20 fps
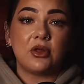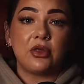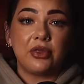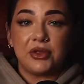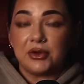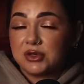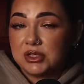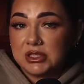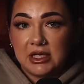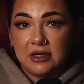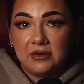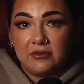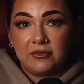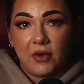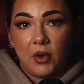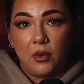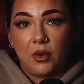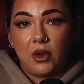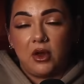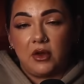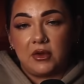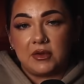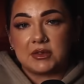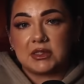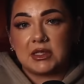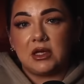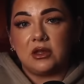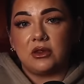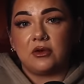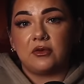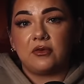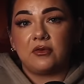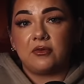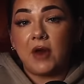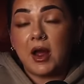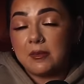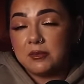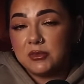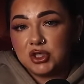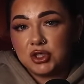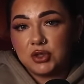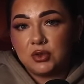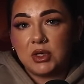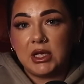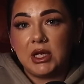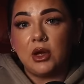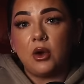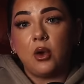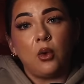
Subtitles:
13 phone calls either from Judy